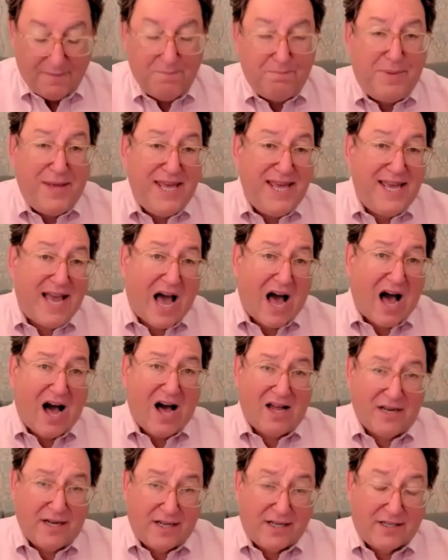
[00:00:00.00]
being
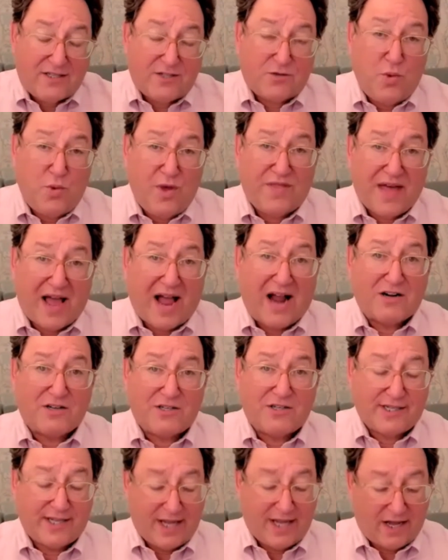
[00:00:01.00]
honest with
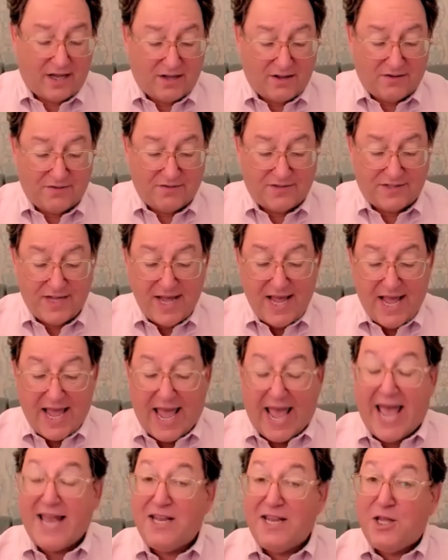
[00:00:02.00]
ourselves
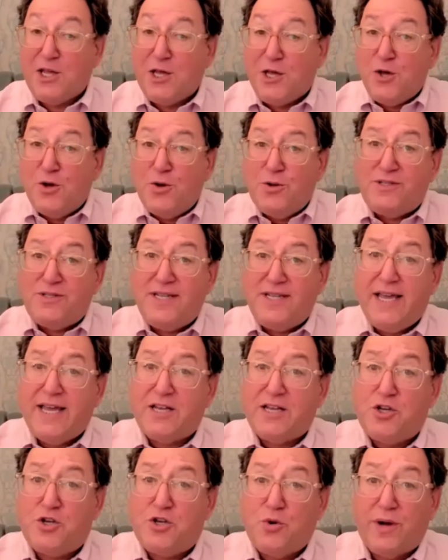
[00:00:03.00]
and using
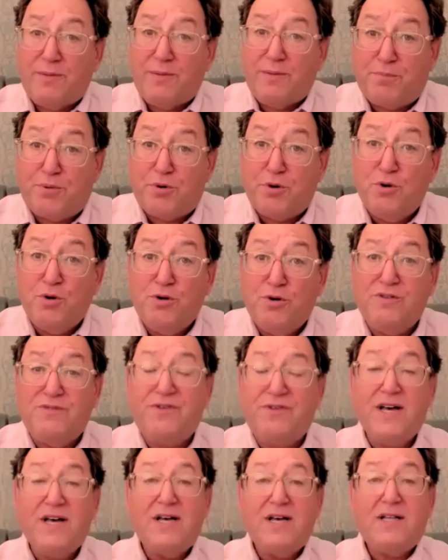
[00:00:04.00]
it to
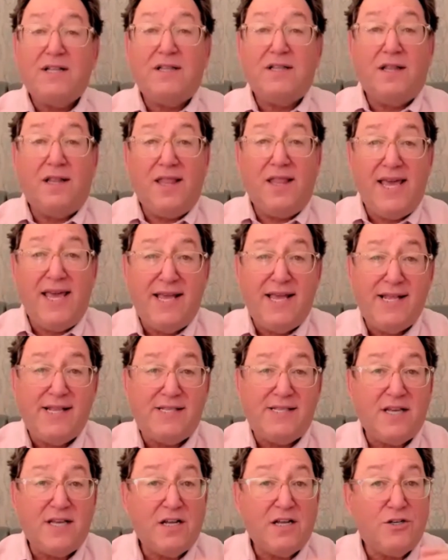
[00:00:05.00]
improve,
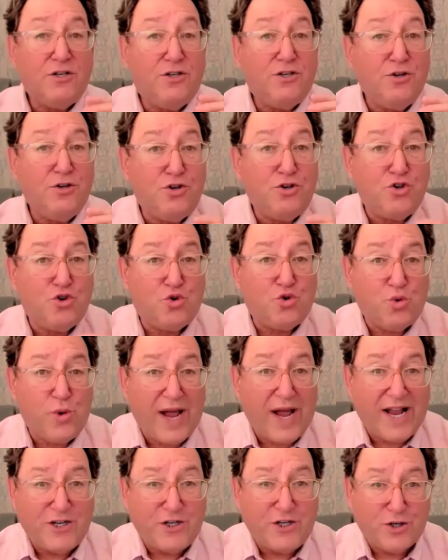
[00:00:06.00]
leads to
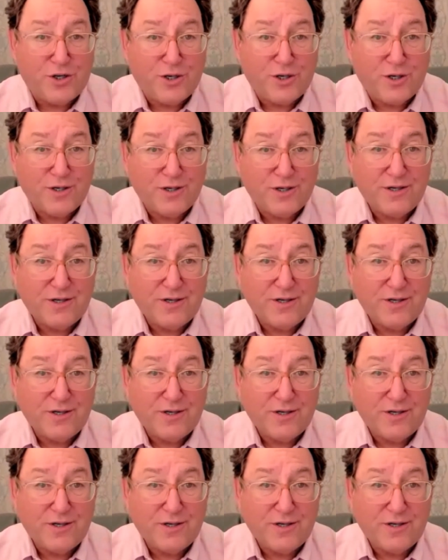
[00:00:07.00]
treasure.